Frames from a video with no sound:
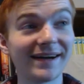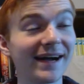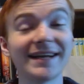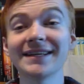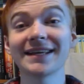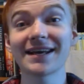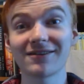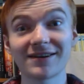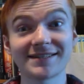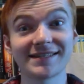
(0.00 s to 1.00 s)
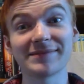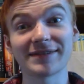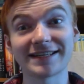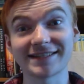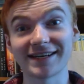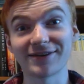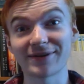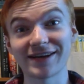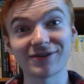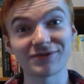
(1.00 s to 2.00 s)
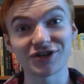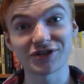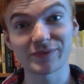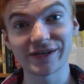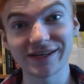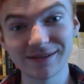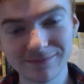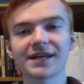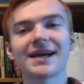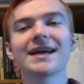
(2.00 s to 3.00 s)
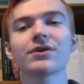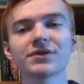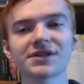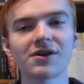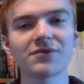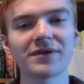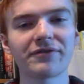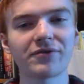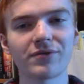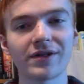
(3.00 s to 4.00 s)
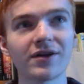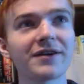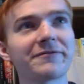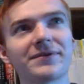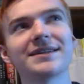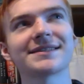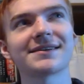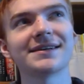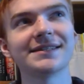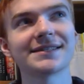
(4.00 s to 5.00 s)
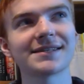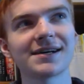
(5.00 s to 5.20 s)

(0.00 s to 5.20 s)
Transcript: I didn't get a lot of sleep last night, okay, don't judge me. Yeah, Acorn's car went through a lot of redesigns.